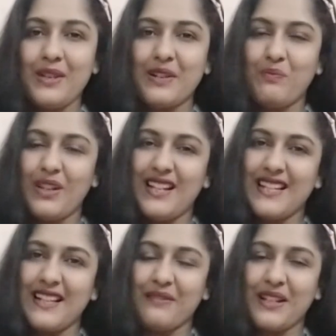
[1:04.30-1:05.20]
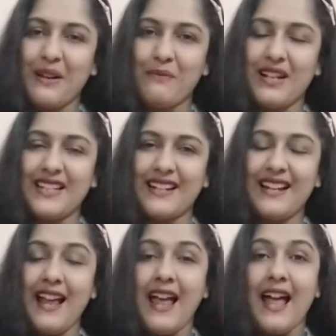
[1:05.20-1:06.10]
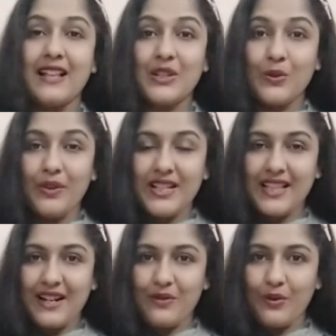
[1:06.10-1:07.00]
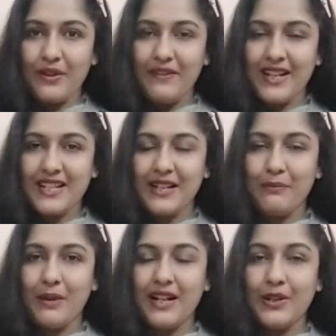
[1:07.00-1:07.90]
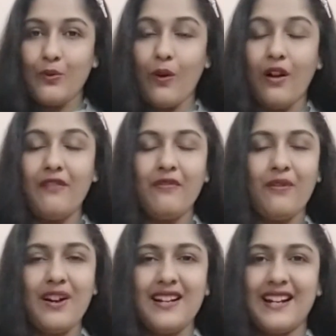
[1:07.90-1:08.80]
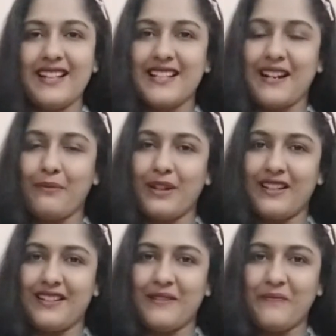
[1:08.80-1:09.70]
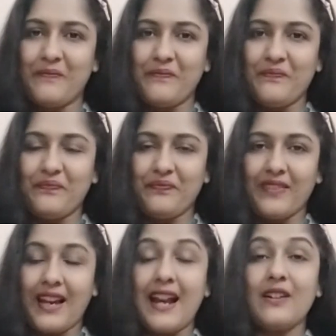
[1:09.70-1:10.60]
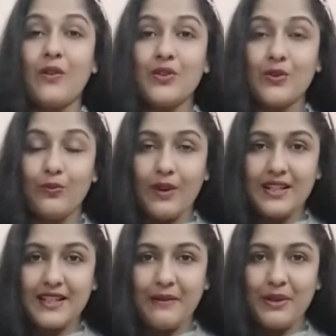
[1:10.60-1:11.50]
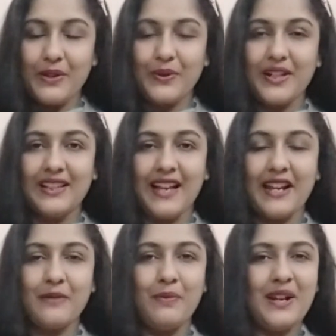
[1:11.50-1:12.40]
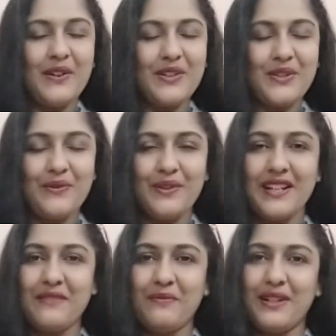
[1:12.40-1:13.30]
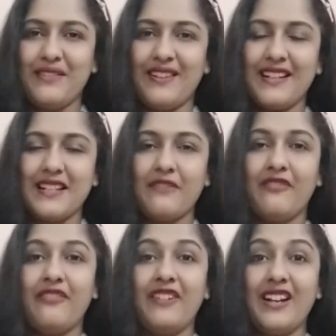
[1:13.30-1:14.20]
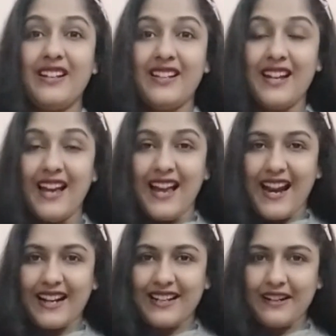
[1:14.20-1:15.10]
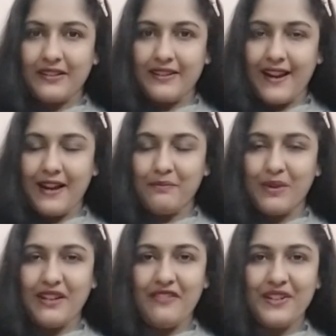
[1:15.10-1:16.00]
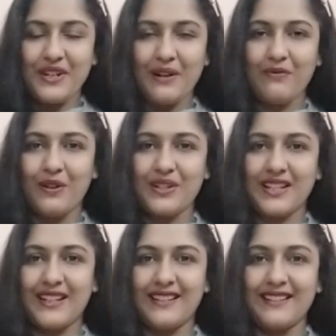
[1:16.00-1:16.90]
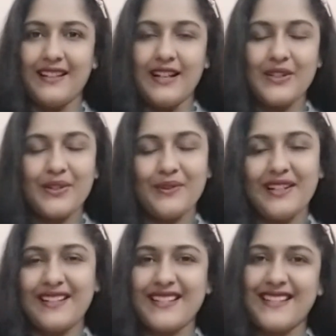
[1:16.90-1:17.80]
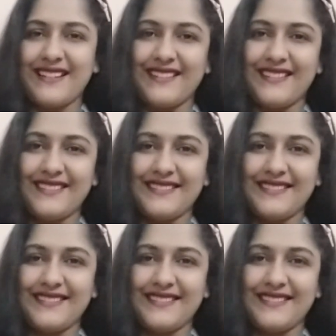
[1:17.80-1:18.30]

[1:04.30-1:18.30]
yet, please subscribe my channel and switch the notification bell to all for latest update. And also watch the video till the end, because today's video is very attractive and beneficial for skin. So let's start.